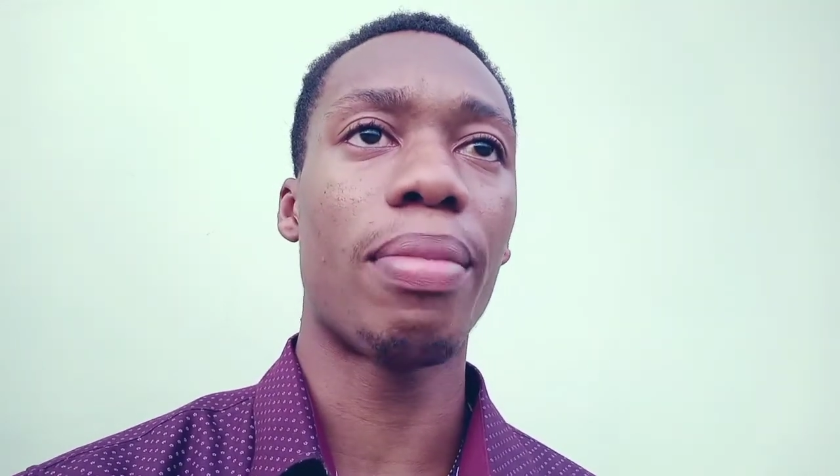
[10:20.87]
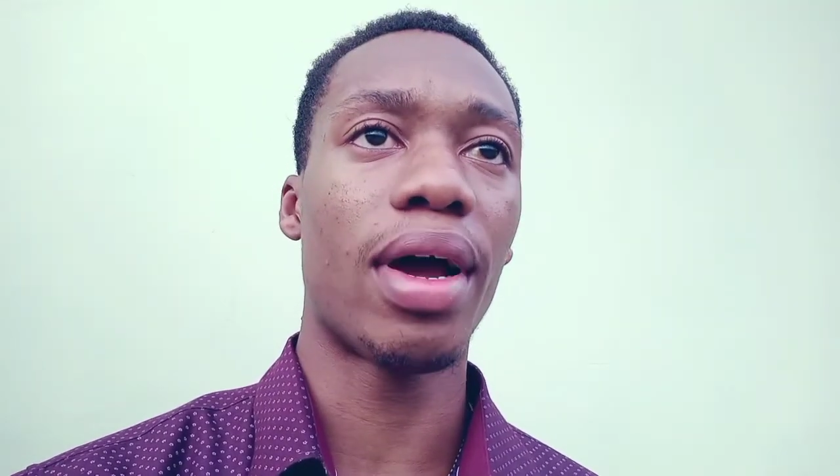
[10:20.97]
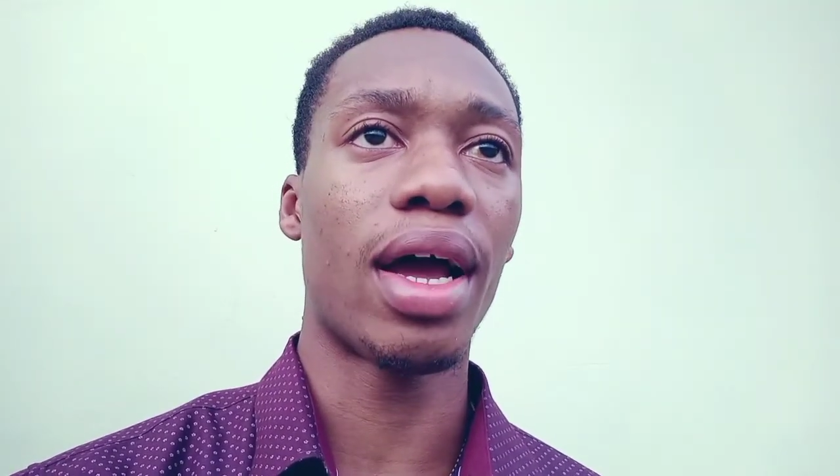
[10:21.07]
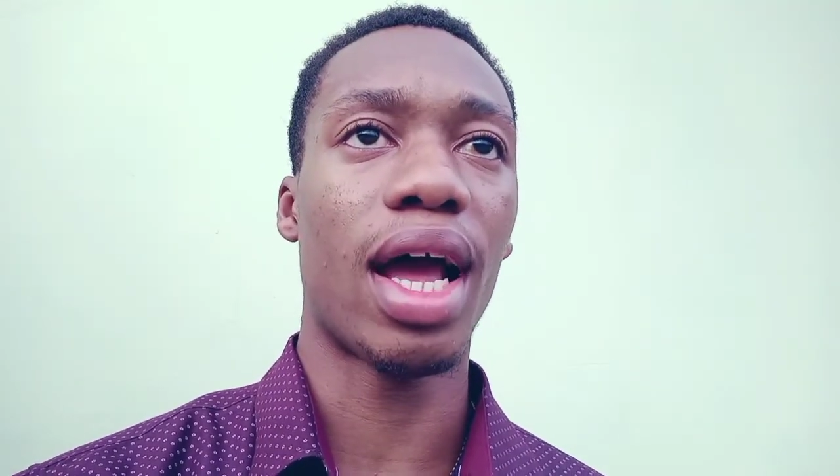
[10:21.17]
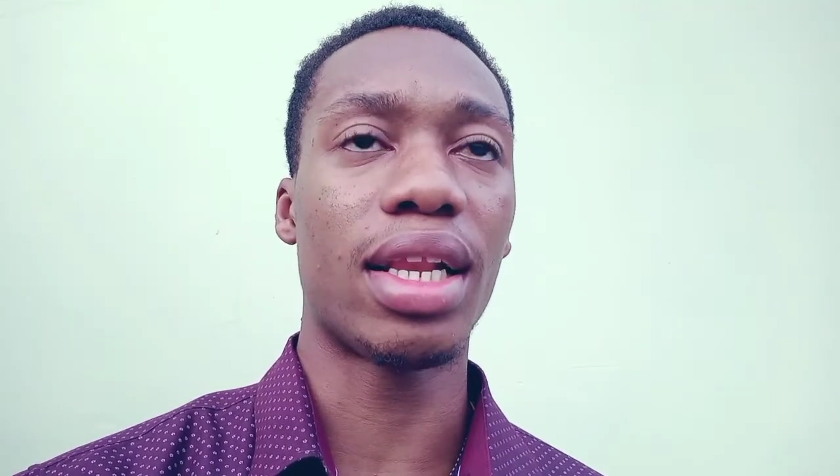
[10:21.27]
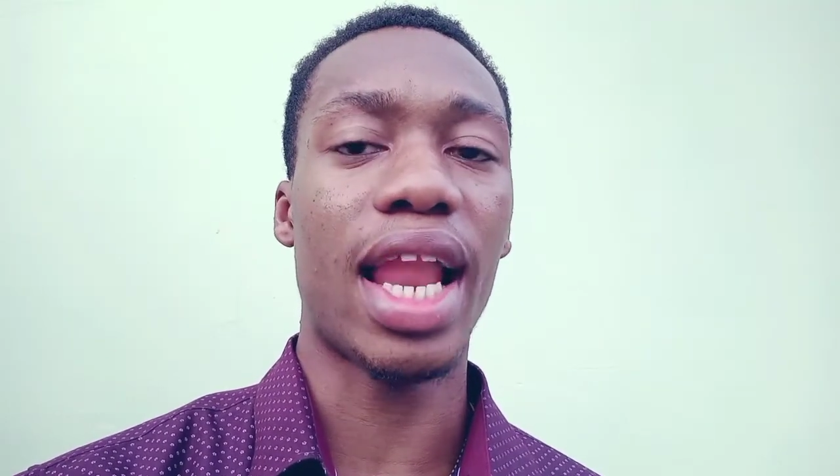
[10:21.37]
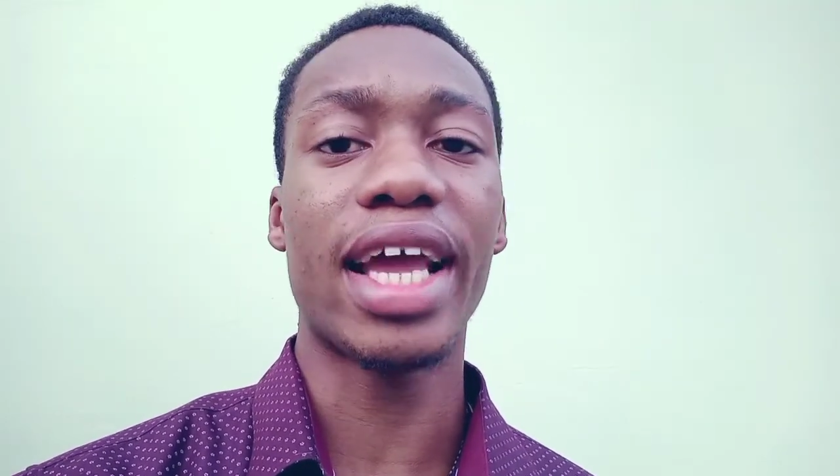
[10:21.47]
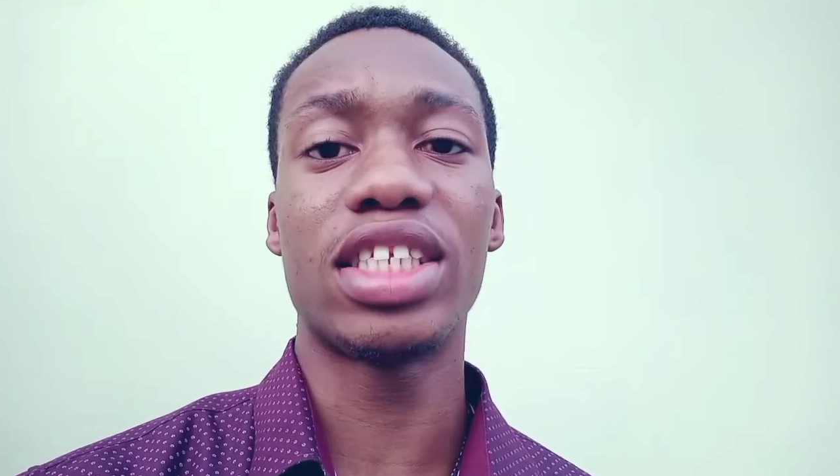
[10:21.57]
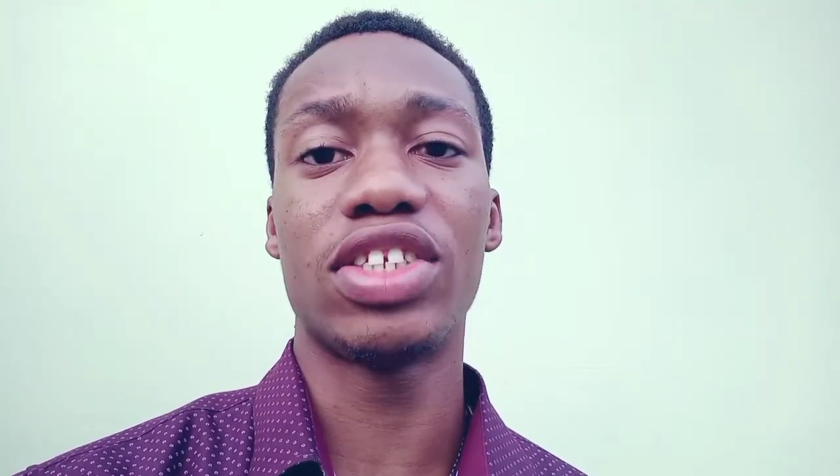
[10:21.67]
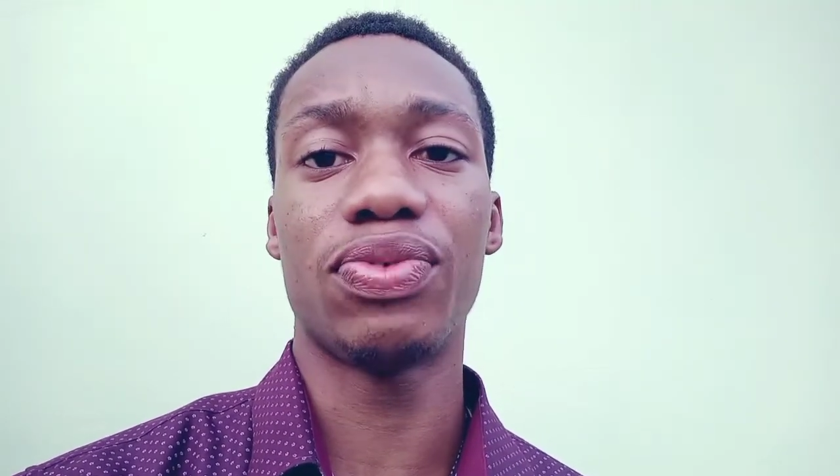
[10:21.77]
and like this
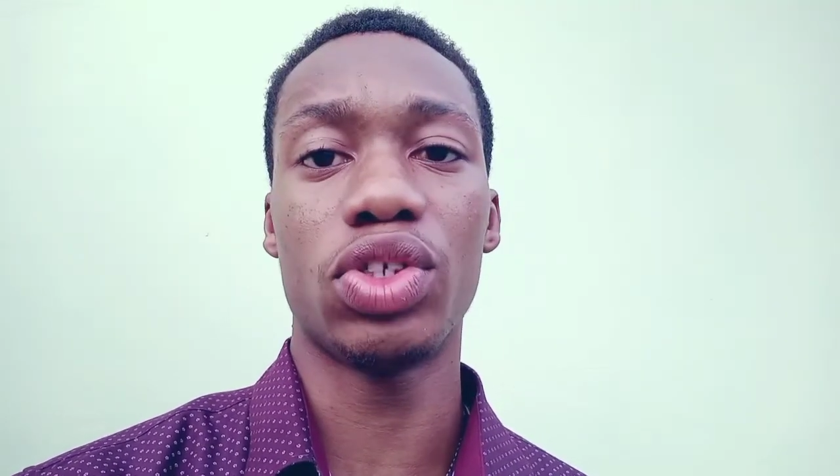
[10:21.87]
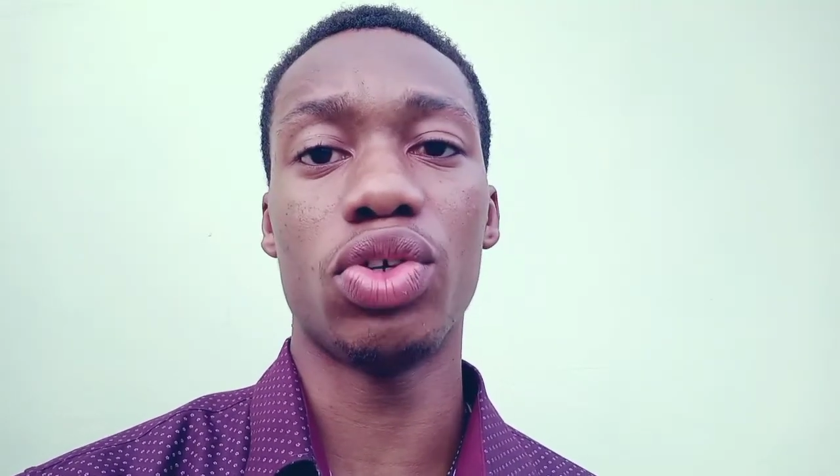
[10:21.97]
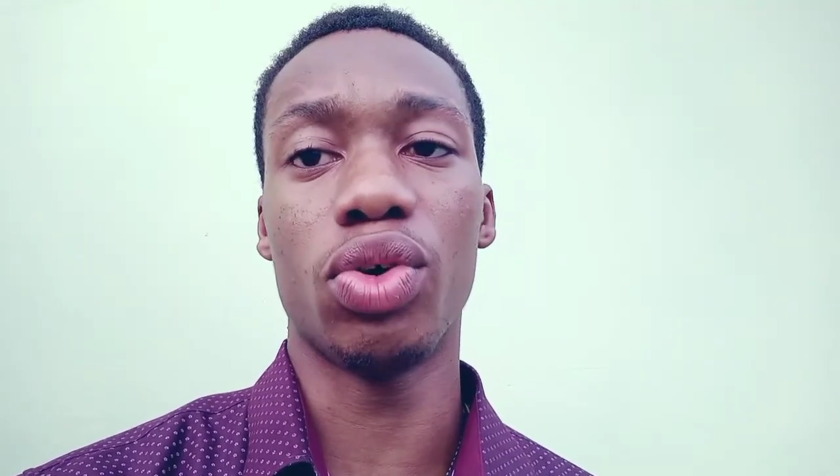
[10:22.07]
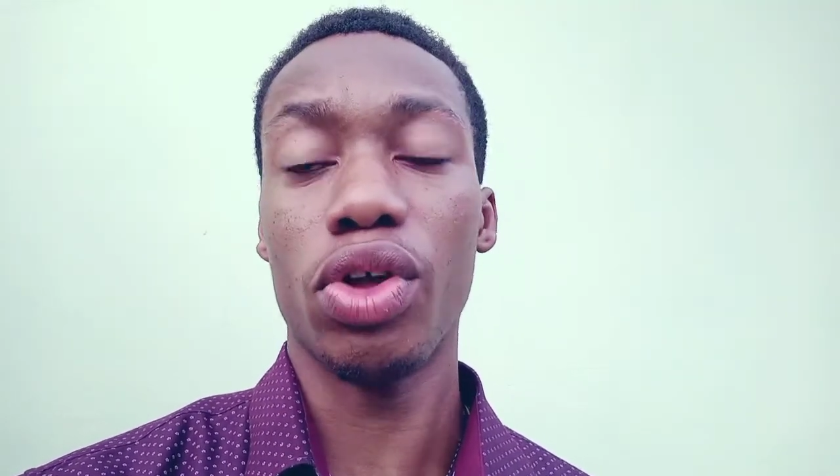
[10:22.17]
video if